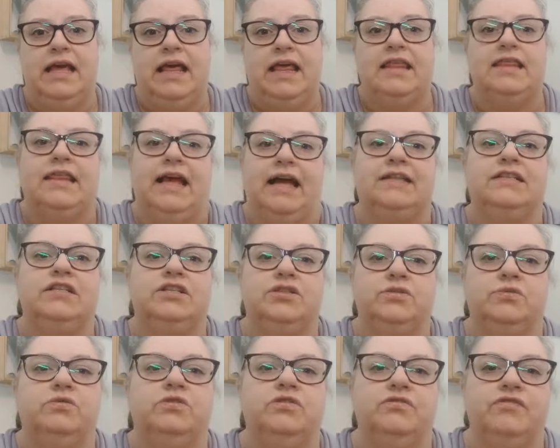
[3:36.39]
That is
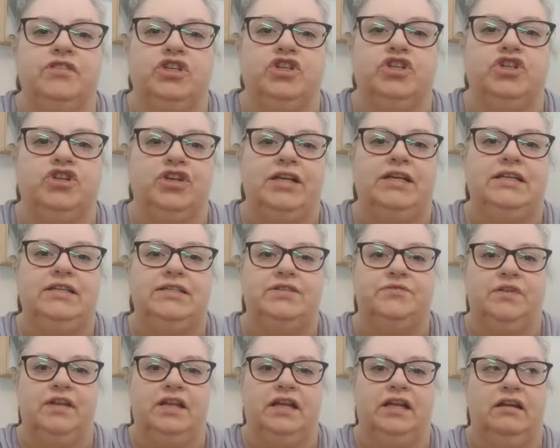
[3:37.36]
all of the triggers
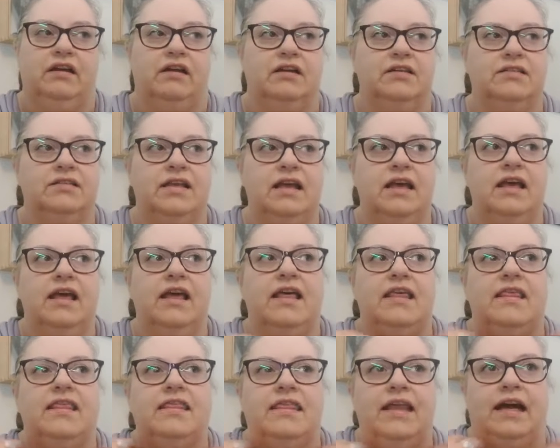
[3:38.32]
within us
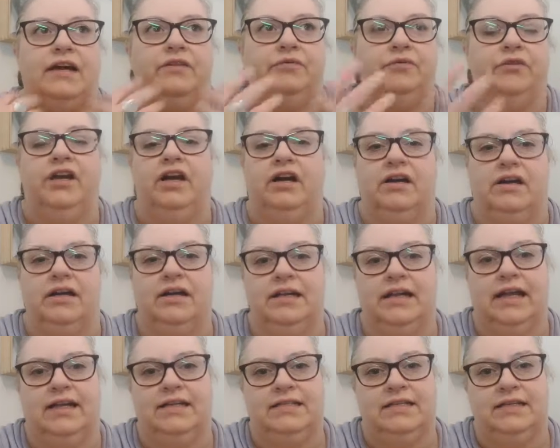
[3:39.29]
that we are
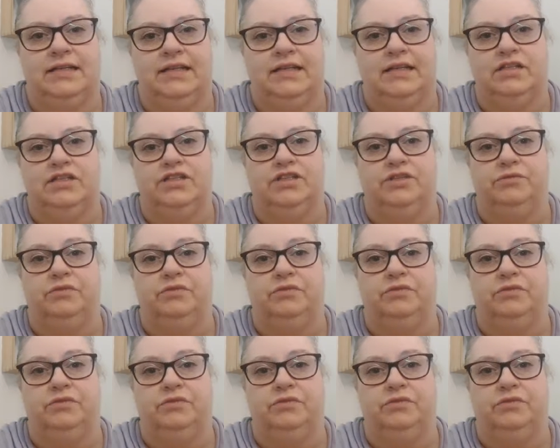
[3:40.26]
connecting into.